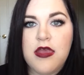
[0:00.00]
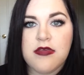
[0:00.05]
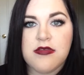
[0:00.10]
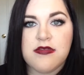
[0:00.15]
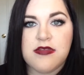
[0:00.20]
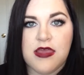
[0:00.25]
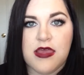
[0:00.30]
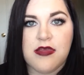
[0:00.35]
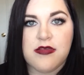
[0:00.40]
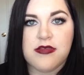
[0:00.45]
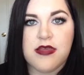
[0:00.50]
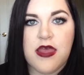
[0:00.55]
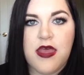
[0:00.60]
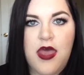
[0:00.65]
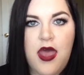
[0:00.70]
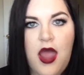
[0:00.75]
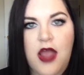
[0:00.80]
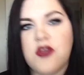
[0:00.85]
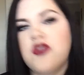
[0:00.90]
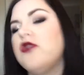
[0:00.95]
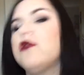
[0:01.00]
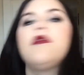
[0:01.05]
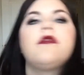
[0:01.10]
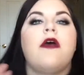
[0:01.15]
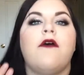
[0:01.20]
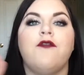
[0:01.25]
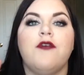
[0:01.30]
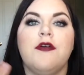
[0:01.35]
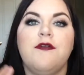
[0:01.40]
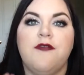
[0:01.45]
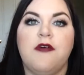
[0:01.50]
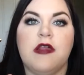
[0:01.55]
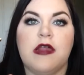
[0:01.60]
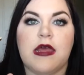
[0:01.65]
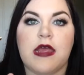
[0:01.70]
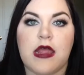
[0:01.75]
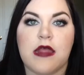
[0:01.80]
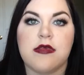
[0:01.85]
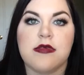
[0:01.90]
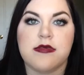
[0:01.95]
is decent. I just definitely feel
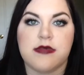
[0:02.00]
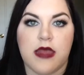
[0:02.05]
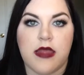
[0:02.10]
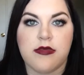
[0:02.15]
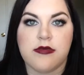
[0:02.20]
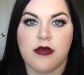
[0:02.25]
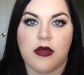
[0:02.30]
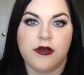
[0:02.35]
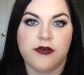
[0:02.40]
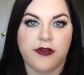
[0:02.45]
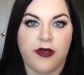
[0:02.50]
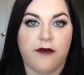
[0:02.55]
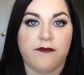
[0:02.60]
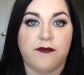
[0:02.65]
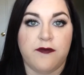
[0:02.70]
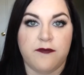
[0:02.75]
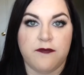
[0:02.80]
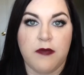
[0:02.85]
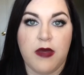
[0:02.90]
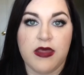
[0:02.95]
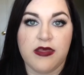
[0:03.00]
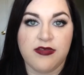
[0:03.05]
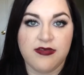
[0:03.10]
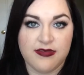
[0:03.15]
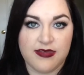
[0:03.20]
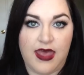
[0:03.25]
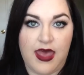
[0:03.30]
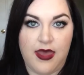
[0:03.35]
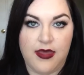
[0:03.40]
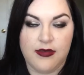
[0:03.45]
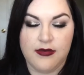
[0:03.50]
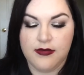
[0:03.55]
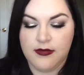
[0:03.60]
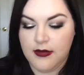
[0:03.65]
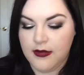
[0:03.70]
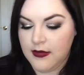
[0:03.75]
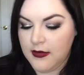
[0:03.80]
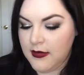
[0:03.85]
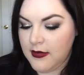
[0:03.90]
like it sits on top of my skin.